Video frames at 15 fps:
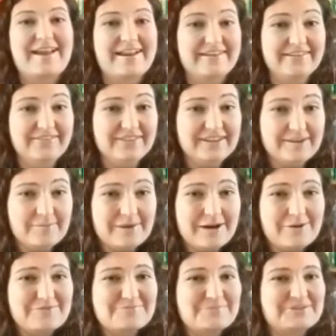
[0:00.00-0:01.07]
anything
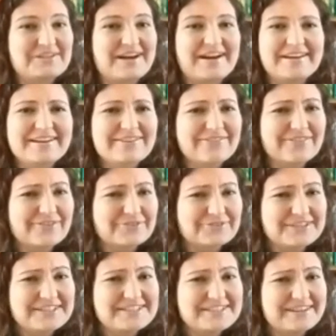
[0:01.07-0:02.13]
about, but I gave it
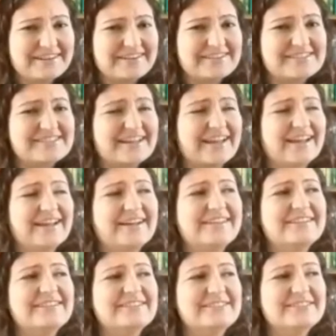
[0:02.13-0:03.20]
three stars
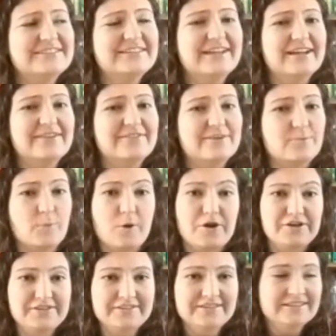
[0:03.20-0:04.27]
and she gave it
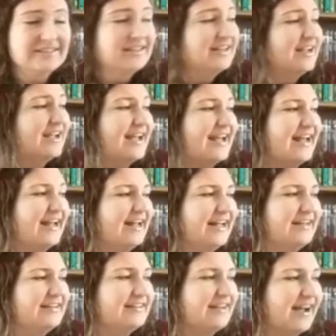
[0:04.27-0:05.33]
one.
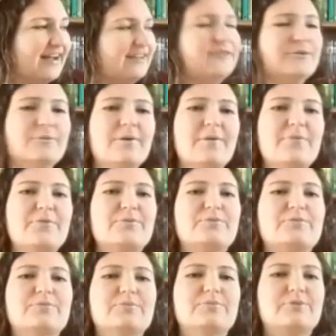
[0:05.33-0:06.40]
And I do want to
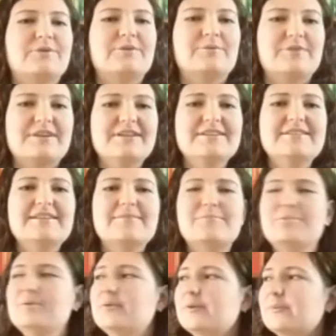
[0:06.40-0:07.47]
reread that
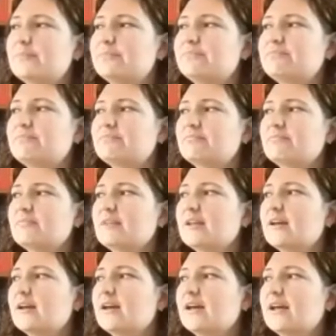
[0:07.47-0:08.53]
book
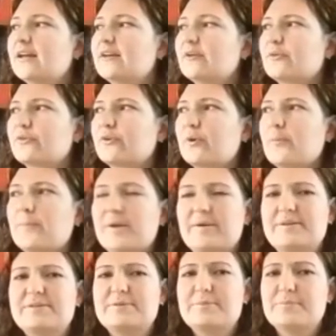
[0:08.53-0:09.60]
and also compare
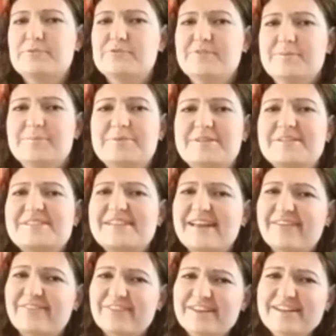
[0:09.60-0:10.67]
it to the movie because
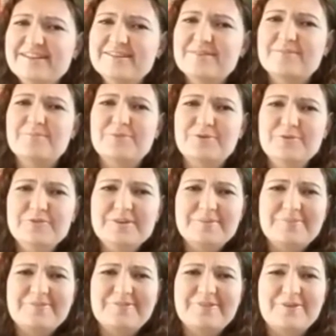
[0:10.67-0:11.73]
I think the
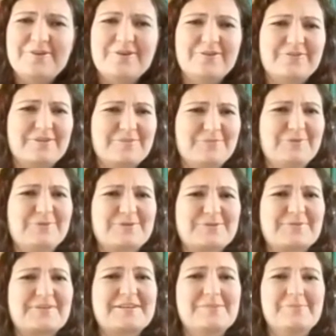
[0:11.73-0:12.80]
movie of that book was
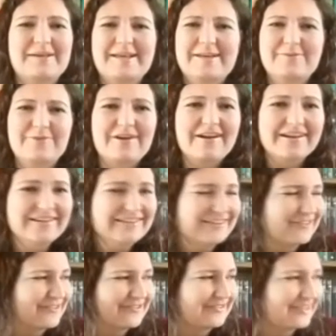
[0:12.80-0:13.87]
really bad, right?
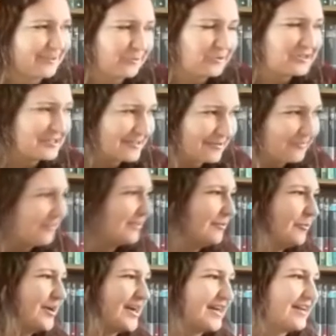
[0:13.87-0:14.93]
Or there was
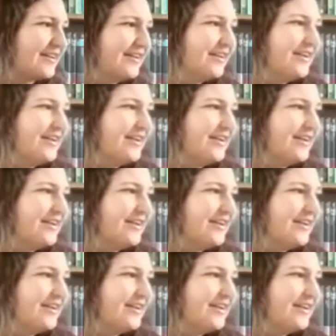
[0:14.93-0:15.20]
something with it.